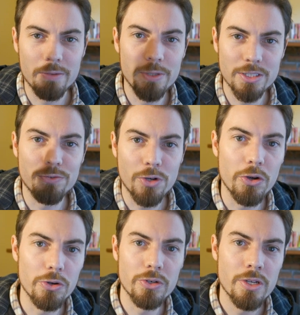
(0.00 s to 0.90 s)
bits of
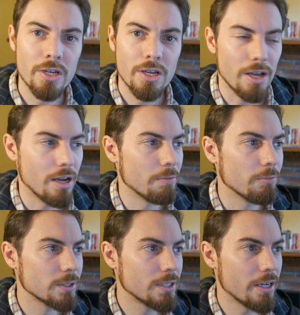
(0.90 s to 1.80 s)
code
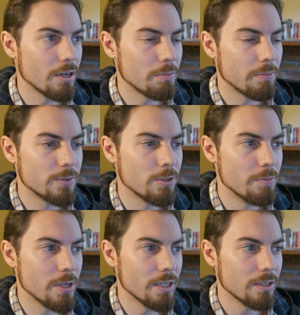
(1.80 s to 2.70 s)
set up to
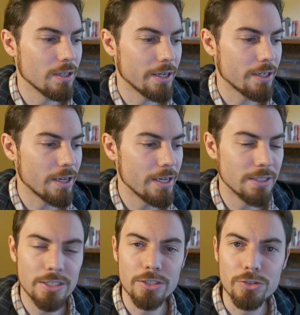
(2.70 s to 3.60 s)
be easy to